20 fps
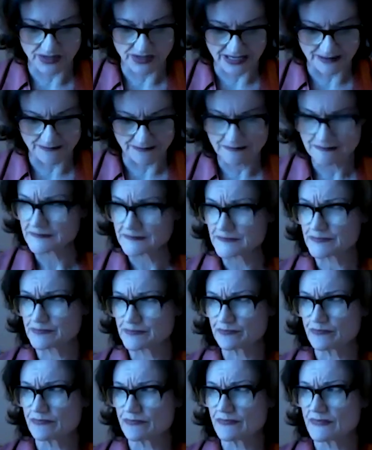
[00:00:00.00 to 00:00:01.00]
When I'm
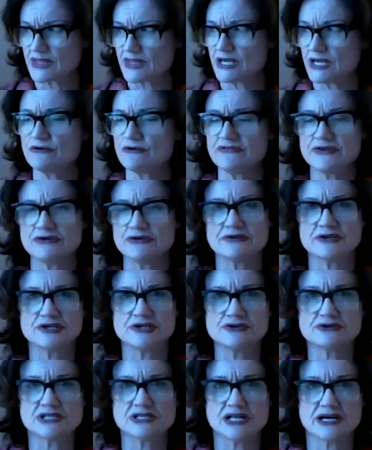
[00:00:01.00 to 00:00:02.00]
interviewing
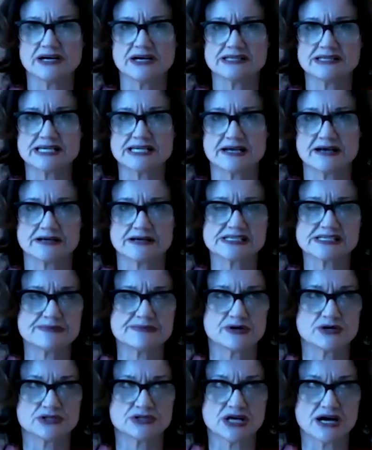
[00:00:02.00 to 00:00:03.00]
new clients, I ask
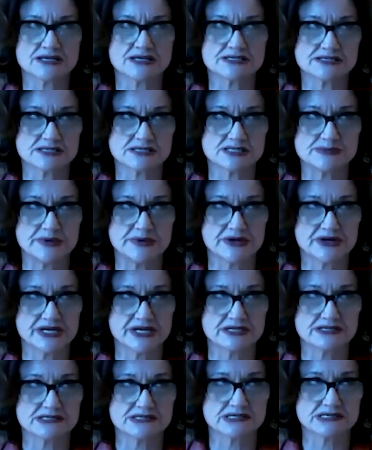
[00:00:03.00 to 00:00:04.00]
about loss
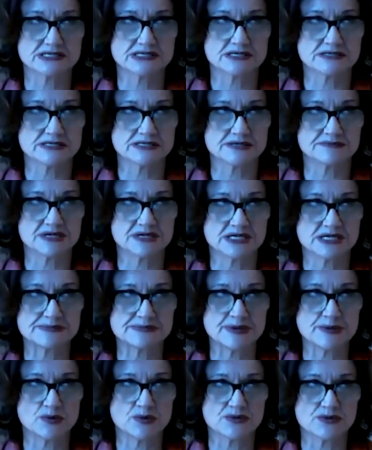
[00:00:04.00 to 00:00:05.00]
experiences, and
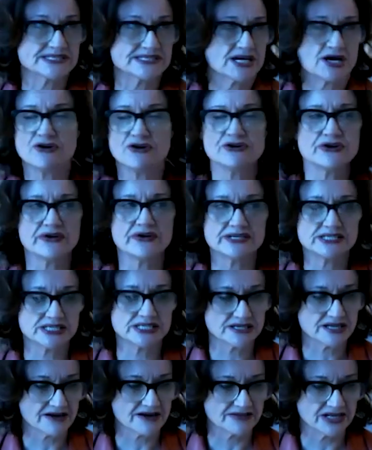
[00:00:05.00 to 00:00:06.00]
sometimes people will say, oh, no, I
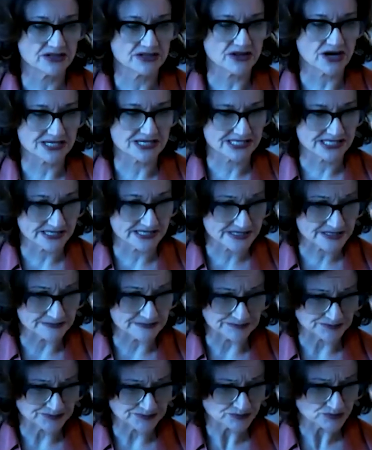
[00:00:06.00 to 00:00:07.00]
didn't have any
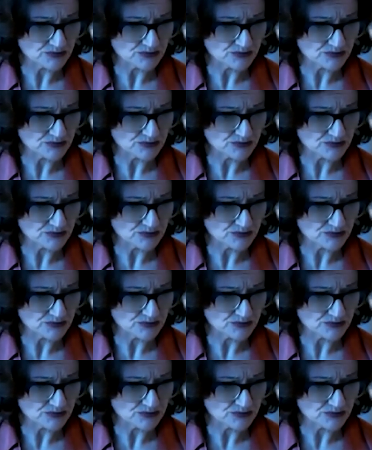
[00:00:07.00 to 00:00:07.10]
losses